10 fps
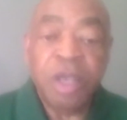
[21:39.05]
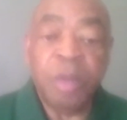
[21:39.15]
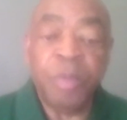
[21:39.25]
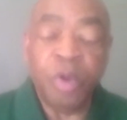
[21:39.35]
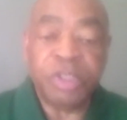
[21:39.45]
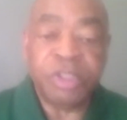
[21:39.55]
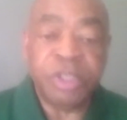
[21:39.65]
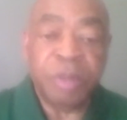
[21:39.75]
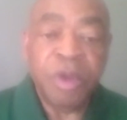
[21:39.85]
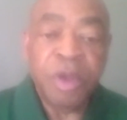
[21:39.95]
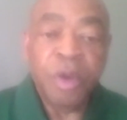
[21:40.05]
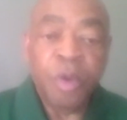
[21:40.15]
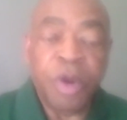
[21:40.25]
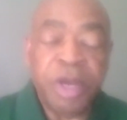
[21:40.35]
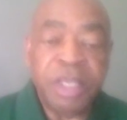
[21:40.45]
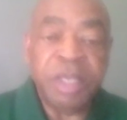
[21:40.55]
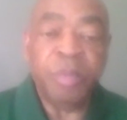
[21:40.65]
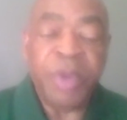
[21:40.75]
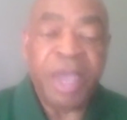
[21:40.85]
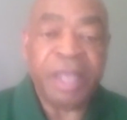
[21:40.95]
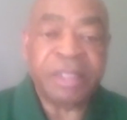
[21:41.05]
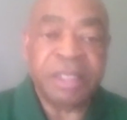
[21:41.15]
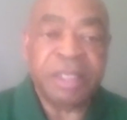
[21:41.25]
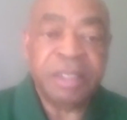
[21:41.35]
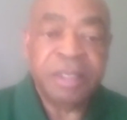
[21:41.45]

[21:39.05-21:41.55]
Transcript: aboard ship, where it impacted